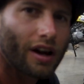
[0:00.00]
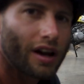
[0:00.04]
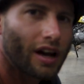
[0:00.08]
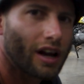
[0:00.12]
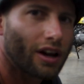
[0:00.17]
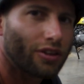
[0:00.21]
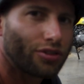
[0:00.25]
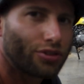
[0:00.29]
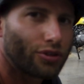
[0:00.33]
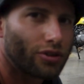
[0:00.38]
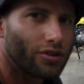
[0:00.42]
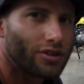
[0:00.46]
I
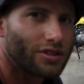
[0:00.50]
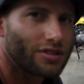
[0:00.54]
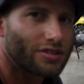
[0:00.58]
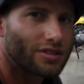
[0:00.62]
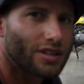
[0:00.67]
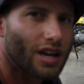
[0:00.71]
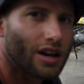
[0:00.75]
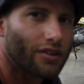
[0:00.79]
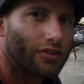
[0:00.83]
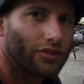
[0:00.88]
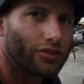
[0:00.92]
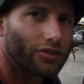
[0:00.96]
had
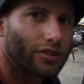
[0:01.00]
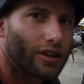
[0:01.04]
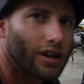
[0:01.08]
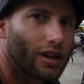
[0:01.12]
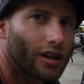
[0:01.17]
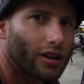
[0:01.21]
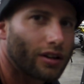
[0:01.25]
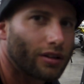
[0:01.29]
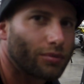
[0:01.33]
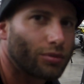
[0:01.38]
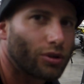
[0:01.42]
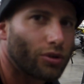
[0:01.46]
37s
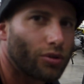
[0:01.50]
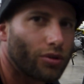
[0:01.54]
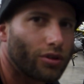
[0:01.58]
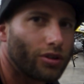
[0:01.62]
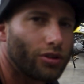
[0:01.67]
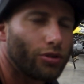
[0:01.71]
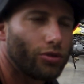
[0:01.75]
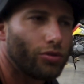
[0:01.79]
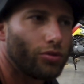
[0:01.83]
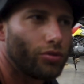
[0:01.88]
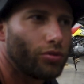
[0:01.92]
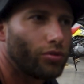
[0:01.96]
on it. I'm
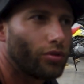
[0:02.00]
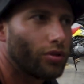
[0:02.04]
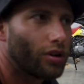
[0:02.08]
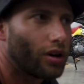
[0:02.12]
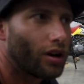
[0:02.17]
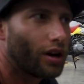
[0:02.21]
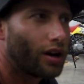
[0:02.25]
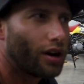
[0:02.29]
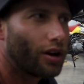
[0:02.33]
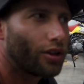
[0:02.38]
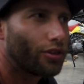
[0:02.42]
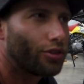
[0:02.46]
going
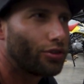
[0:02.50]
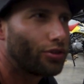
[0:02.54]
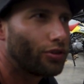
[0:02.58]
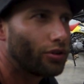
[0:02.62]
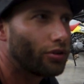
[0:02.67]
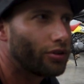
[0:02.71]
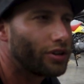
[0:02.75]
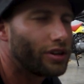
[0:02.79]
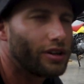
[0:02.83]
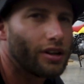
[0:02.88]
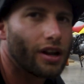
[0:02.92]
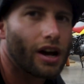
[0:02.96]
to
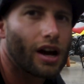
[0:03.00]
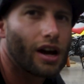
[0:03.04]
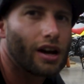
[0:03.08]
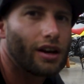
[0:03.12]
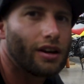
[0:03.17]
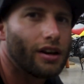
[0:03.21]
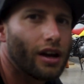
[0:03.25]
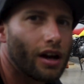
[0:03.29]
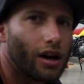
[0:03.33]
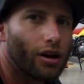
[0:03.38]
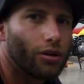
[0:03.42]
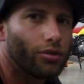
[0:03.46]

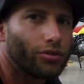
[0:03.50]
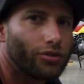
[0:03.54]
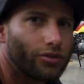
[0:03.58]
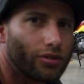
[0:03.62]
39 now.